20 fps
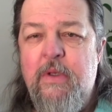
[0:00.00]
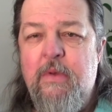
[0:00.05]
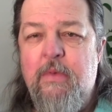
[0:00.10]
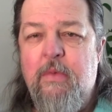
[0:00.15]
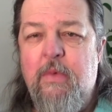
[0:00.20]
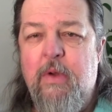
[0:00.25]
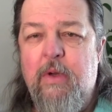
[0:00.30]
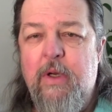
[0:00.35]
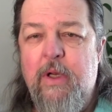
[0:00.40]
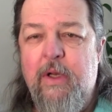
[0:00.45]

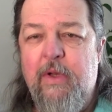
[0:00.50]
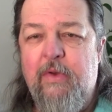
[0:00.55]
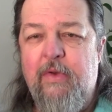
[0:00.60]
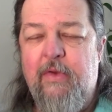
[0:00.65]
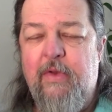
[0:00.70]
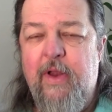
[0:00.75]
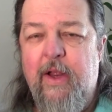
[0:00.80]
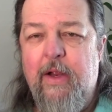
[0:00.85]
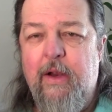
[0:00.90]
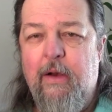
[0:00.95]
We'll get to
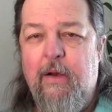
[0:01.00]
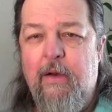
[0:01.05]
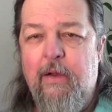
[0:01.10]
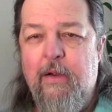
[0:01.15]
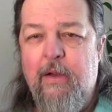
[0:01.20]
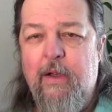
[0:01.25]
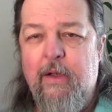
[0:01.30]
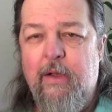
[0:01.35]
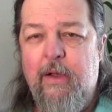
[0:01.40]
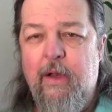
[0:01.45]
take a
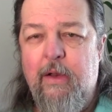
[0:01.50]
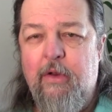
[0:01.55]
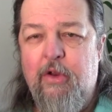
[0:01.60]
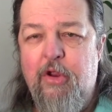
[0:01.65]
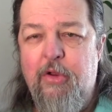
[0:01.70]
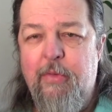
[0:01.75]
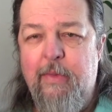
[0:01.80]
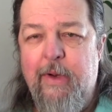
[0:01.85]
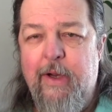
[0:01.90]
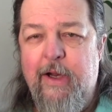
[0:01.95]
look at the
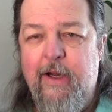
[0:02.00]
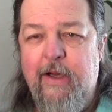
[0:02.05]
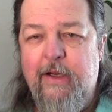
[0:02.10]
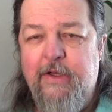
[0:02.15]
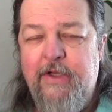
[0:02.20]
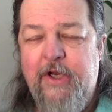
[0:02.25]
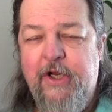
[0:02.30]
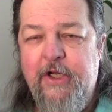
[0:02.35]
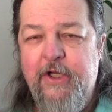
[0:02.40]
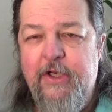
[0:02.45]

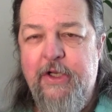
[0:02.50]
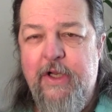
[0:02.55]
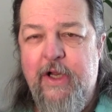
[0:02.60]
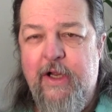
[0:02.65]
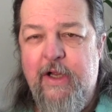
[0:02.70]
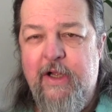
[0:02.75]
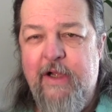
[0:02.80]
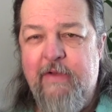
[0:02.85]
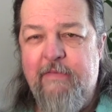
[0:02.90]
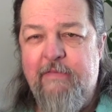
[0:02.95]
accumulation
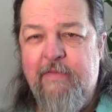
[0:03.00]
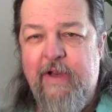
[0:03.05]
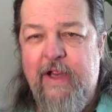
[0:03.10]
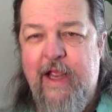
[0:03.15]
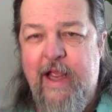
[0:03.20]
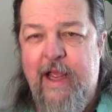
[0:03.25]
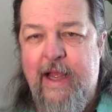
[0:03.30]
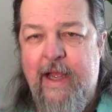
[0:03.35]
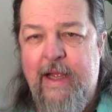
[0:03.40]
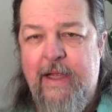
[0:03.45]
of
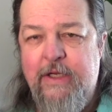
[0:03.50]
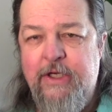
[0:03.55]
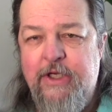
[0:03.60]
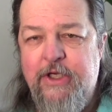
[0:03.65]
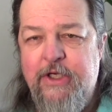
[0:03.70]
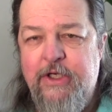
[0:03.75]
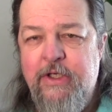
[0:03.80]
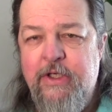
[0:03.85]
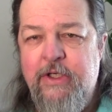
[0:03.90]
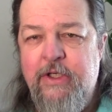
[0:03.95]

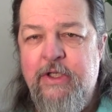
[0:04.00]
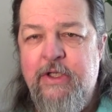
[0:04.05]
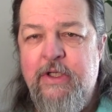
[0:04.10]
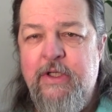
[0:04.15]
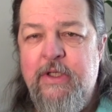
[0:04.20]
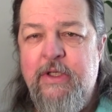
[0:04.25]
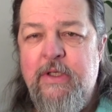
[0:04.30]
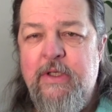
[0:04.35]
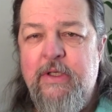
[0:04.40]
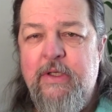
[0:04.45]
cash.
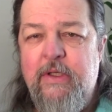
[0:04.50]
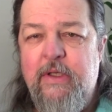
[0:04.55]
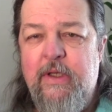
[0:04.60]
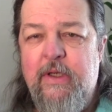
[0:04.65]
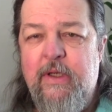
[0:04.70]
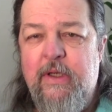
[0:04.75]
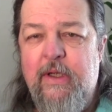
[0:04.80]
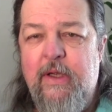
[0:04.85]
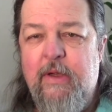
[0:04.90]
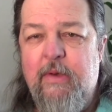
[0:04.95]

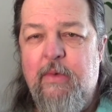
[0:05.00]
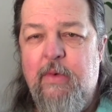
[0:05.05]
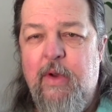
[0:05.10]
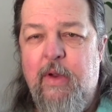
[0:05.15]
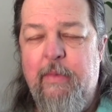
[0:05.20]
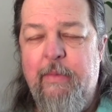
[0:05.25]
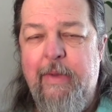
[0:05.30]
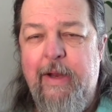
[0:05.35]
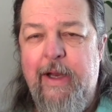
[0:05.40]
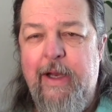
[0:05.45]

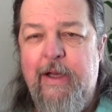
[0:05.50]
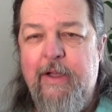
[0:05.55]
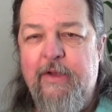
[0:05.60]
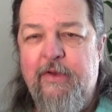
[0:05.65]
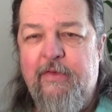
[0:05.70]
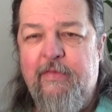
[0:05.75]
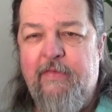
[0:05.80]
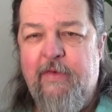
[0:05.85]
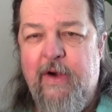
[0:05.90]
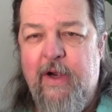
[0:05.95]
We'll meet
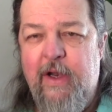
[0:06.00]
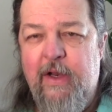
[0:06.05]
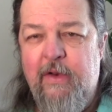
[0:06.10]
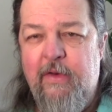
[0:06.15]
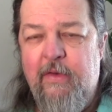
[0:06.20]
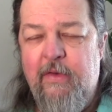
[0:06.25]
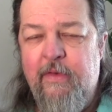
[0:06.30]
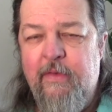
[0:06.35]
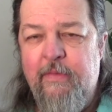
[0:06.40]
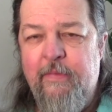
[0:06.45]
his
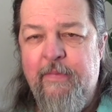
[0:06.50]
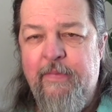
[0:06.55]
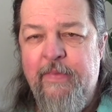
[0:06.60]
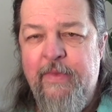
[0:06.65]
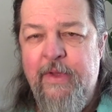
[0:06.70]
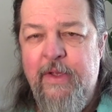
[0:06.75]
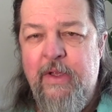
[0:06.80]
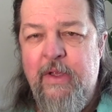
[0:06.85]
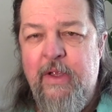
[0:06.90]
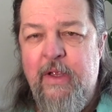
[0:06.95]
friend,
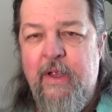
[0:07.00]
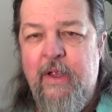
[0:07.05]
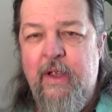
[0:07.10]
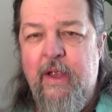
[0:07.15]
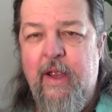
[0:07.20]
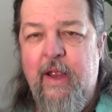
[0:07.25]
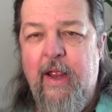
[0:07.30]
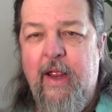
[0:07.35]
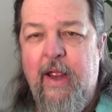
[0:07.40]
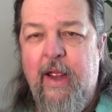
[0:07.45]

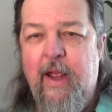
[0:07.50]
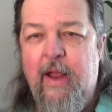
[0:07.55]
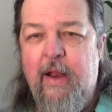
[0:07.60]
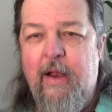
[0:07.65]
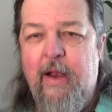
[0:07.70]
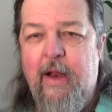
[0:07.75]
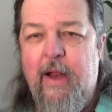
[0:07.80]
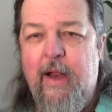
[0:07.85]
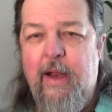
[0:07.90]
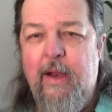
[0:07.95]

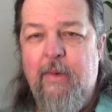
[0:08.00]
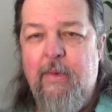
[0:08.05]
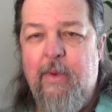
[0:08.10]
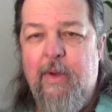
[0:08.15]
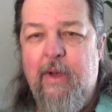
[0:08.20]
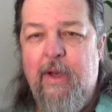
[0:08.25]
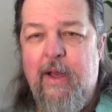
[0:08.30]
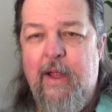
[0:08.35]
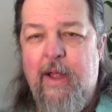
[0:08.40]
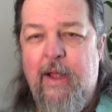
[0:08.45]
and I
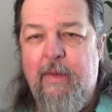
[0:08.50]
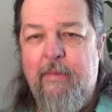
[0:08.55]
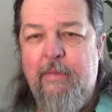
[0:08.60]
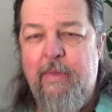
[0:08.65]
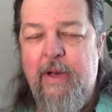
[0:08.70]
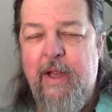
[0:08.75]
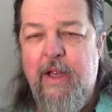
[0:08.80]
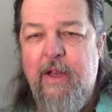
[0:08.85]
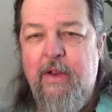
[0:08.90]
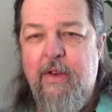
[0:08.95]
will
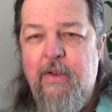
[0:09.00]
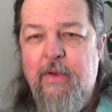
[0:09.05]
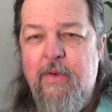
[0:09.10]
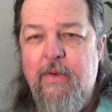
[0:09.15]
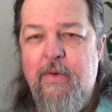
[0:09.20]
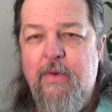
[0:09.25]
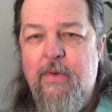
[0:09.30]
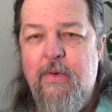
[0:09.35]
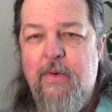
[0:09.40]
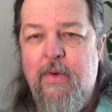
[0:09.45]
update
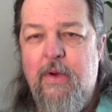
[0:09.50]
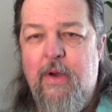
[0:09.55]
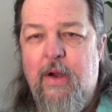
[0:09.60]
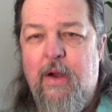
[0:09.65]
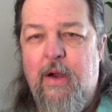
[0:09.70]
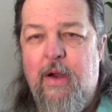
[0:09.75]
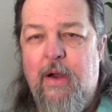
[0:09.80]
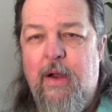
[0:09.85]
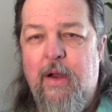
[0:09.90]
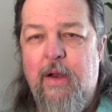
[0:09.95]
you
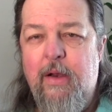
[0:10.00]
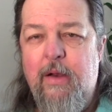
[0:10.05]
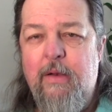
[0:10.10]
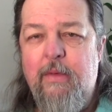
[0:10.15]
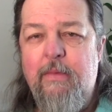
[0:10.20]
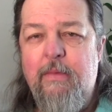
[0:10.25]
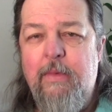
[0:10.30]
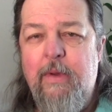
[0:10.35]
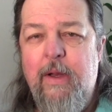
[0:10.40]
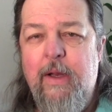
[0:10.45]

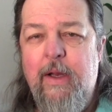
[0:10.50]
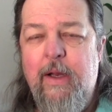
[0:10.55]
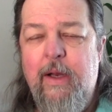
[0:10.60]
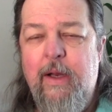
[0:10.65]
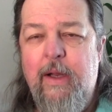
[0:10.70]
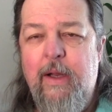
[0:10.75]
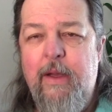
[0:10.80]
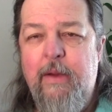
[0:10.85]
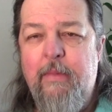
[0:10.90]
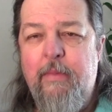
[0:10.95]
on
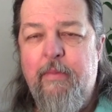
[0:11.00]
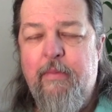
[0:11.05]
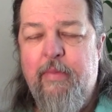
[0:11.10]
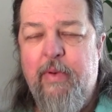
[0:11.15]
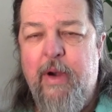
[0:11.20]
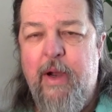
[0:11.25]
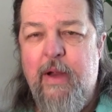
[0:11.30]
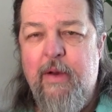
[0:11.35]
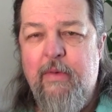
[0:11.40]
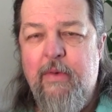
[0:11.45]
any
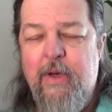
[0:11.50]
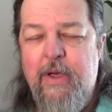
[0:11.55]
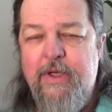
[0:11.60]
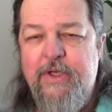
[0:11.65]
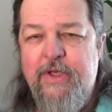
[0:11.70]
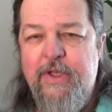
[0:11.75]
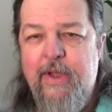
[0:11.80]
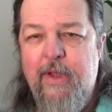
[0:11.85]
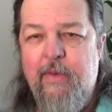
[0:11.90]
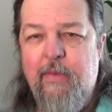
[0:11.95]

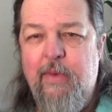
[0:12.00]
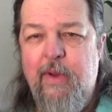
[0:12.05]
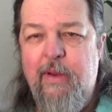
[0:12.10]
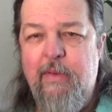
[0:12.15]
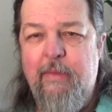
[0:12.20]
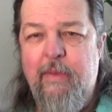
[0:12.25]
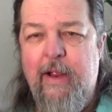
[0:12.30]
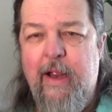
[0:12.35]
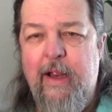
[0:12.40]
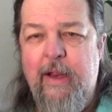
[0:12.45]
progress that we
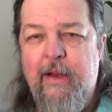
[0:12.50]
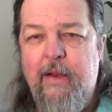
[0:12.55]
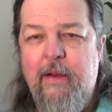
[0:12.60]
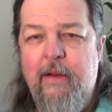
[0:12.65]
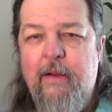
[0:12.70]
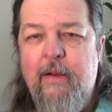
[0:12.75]
make